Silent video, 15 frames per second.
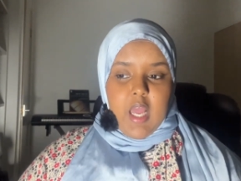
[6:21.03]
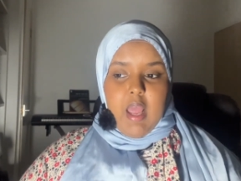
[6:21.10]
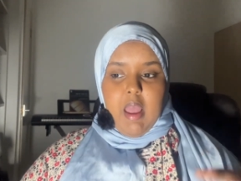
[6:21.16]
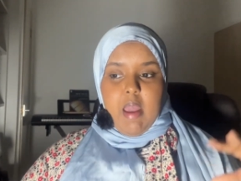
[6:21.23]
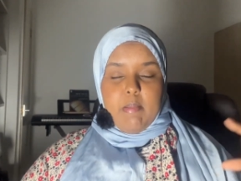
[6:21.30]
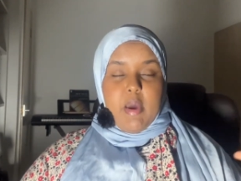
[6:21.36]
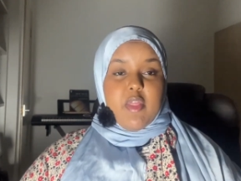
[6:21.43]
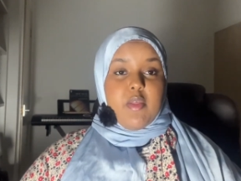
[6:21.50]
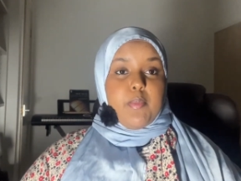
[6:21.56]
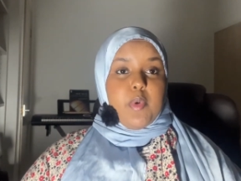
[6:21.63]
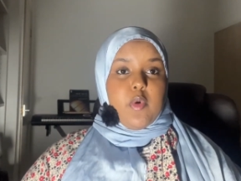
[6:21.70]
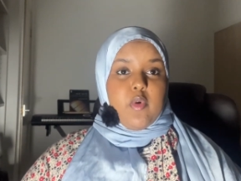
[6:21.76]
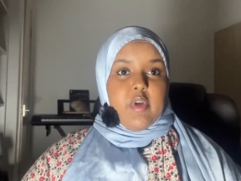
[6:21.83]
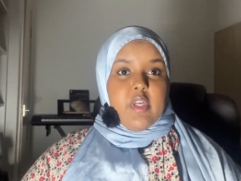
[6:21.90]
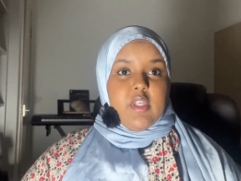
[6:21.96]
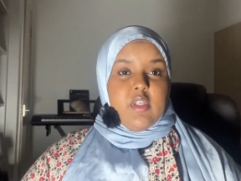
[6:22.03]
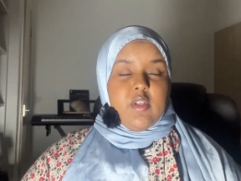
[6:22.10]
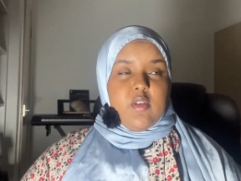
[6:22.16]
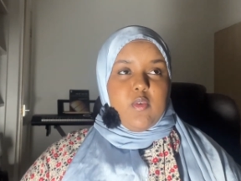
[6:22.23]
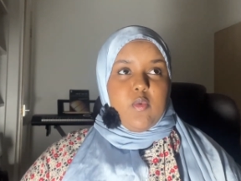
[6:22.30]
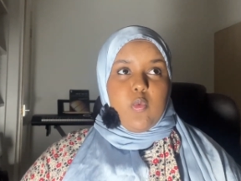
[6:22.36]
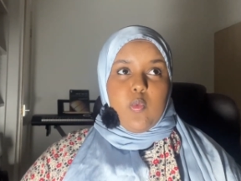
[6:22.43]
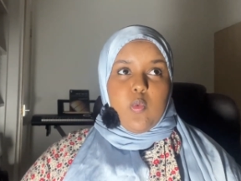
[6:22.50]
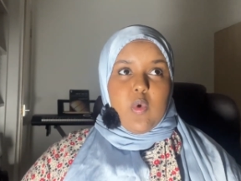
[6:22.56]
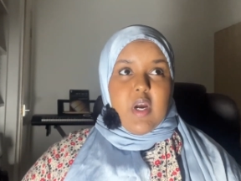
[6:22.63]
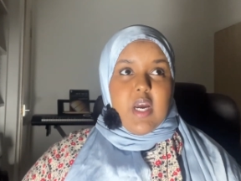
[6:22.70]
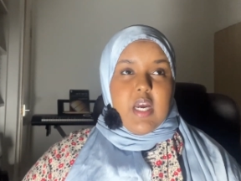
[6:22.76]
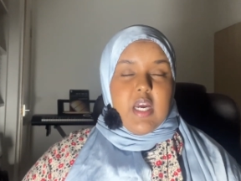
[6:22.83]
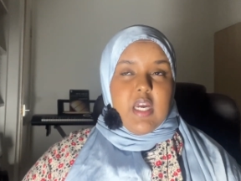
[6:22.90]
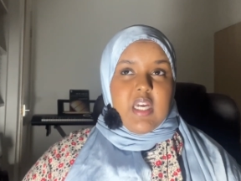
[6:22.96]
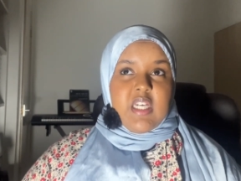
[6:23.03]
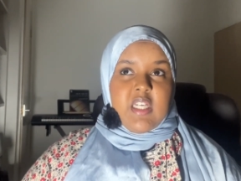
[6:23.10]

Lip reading: I'm at the point where